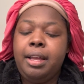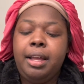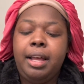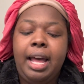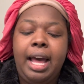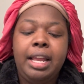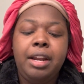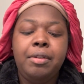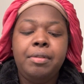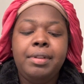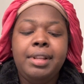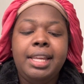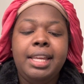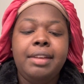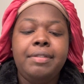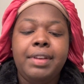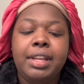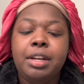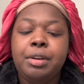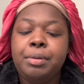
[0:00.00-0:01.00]
I don't
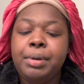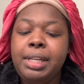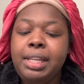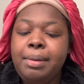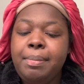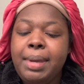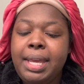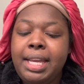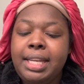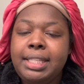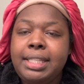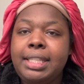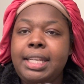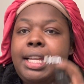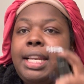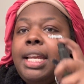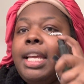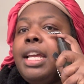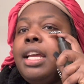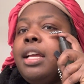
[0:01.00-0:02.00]
live in a really big
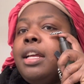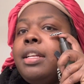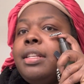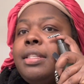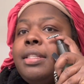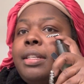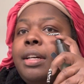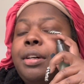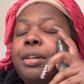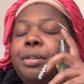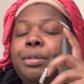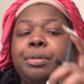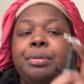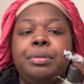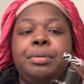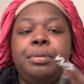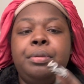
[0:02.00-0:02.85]
city, so